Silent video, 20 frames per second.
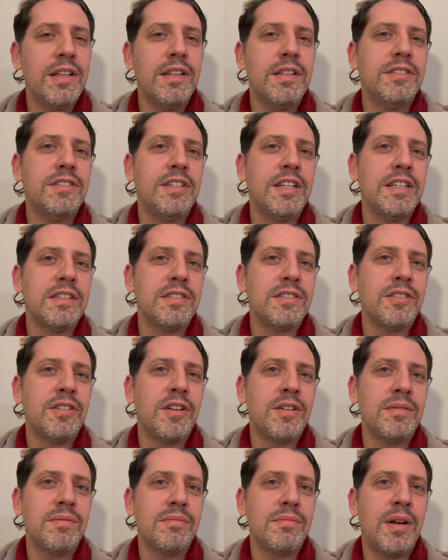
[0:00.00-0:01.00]
She's
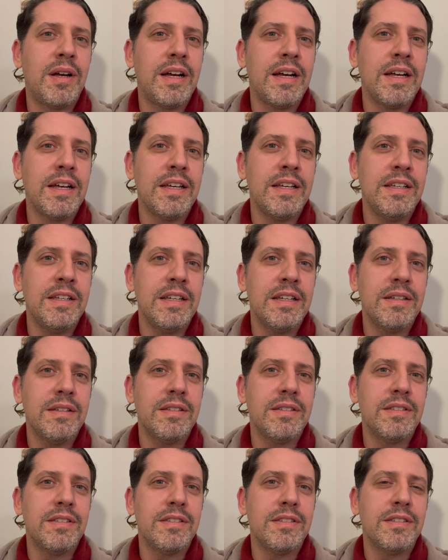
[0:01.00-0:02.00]
not
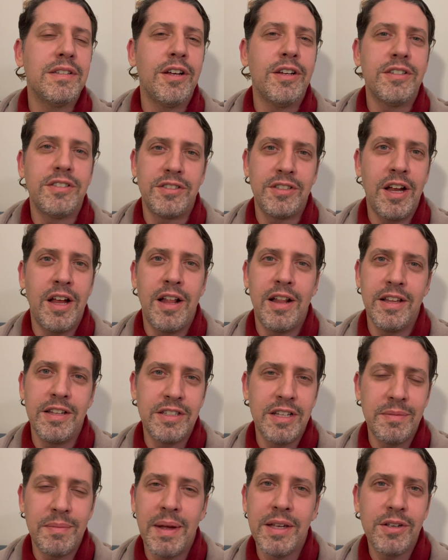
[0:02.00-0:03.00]
her style is
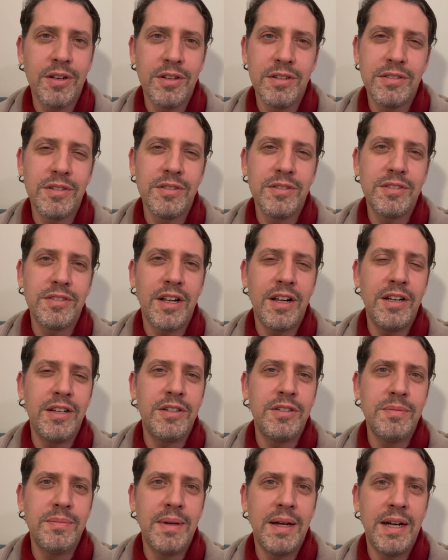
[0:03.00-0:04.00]
not my go-to
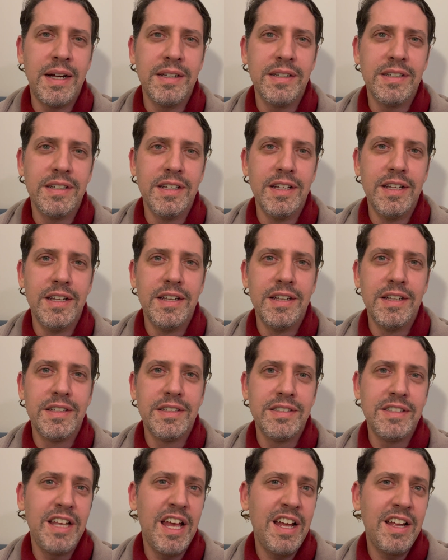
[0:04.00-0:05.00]
style, but
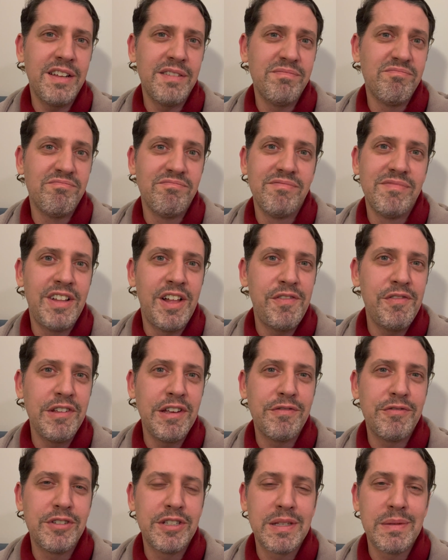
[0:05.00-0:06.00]
yeah, loving
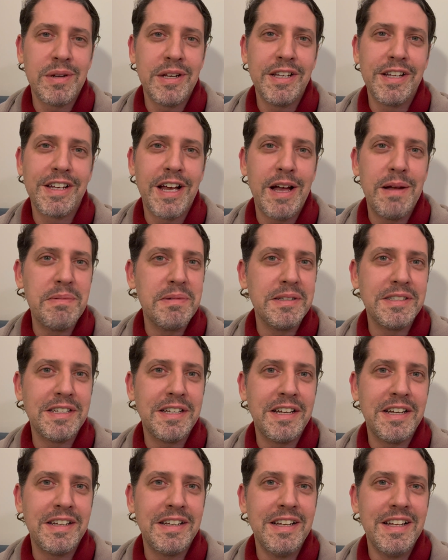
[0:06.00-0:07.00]
it for Sabrina
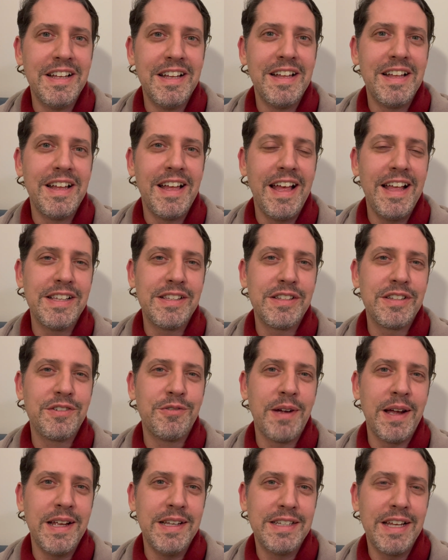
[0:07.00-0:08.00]
Carpenter. It's
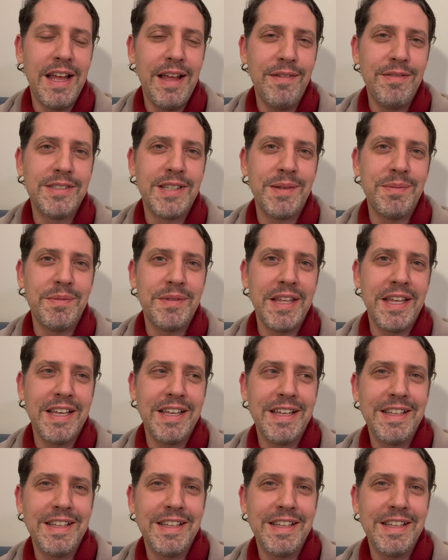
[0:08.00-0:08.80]
great to have something